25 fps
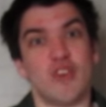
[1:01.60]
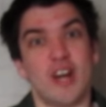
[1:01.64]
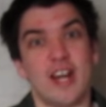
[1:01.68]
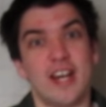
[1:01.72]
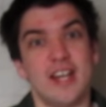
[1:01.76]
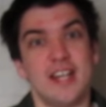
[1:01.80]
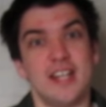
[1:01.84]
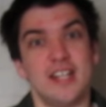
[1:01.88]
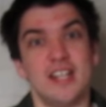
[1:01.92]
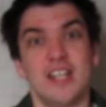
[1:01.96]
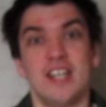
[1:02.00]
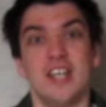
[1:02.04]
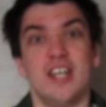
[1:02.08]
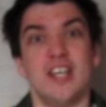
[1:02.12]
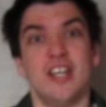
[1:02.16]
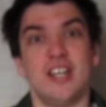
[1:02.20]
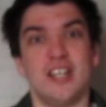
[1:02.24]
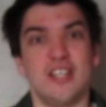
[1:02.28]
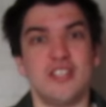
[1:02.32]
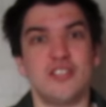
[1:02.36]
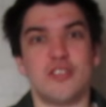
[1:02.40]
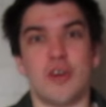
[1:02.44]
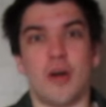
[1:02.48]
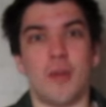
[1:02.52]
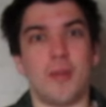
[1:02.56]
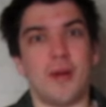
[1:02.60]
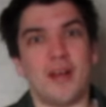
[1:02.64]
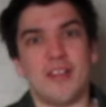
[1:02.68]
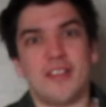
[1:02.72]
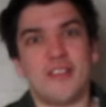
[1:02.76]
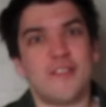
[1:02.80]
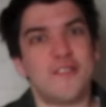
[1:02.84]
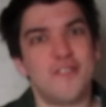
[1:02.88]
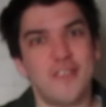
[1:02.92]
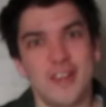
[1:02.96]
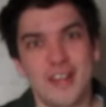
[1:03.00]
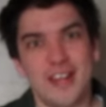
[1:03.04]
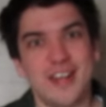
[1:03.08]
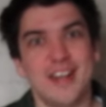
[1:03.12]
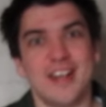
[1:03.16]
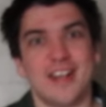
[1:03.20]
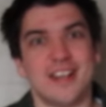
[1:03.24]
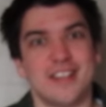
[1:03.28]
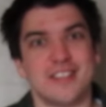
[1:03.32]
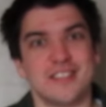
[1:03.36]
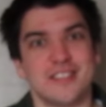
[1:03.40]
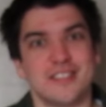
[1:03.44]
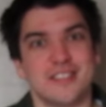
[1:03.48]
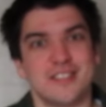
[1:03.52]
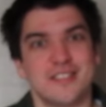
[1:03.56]
right? It's all about the
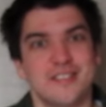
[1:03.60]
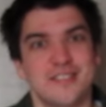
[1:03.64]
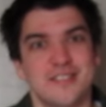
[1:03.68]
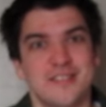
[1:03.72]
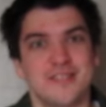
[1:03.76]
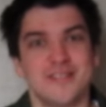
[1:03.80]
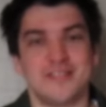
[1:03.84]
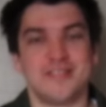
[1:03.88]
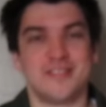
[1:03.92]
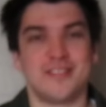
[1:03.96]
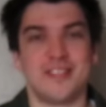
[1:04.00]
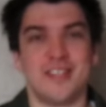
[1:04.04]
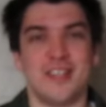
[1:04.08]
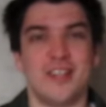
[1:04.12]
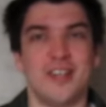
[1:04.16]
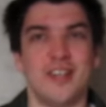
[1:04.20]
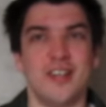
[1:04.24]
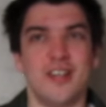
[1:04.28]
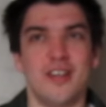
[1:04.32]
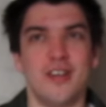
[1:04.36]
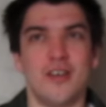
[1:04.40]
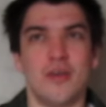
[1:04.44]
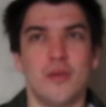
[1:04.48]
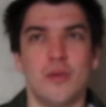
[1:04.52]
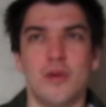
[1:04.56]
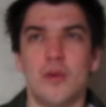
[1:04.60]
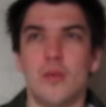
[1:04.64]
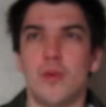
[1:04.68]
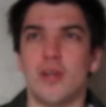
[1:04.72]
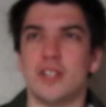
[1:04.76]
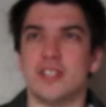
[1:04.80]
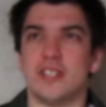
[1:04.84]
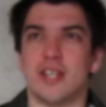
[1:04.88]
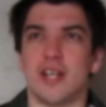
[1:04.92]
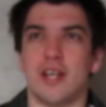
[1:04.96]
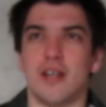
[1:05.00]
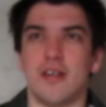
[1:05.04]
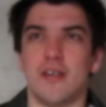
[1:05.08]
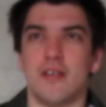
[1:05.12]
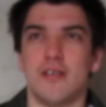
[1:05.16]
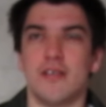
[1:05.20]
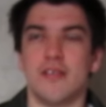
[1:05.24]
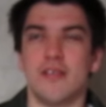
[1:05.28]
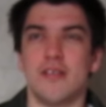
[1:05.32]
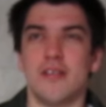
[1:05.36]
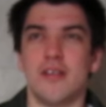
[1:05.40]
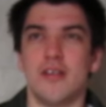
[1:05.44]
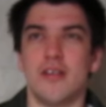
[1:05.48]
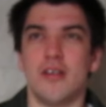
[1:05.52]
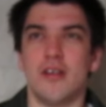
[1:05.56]
fans. Where was I?
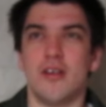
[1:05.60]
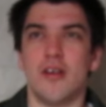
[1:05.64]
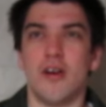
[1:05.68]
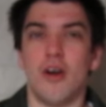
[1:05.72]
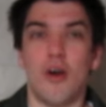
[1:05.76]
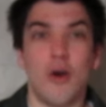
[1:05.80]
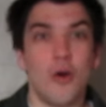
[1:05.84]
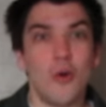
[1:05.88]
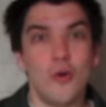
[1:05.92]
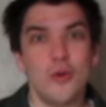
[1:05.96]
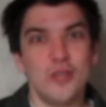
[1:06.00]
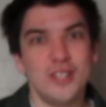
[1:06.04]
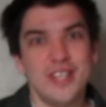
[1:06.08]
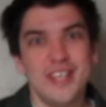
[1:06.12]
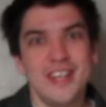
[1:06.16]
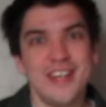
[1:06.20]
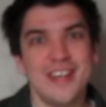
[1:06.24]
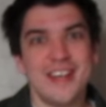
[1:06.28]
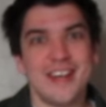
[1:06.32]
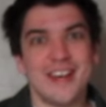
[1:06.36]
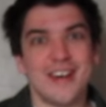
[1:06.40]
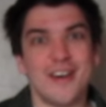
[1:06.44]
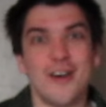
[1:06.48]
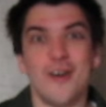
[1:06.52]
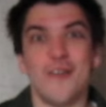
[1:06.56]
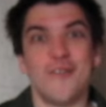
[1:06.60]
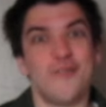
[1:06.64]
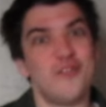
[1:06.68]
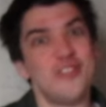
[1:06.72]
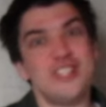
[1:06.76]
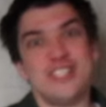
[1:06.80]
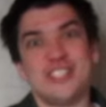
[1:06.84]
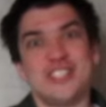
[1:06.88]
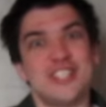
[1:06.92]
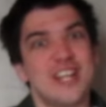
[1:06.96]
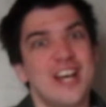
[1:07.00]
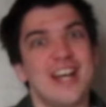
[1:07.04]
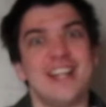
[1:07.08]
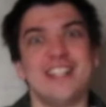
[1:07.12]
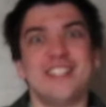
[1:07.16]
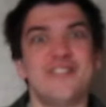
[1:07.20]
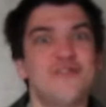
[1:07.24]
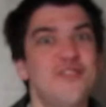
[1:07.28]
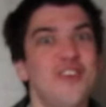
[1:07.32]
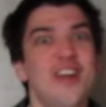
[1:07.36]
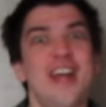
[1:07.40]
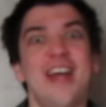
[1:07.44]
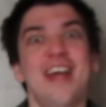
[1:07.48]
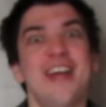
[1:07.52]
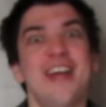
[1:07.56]
Oh yeah, free shinies for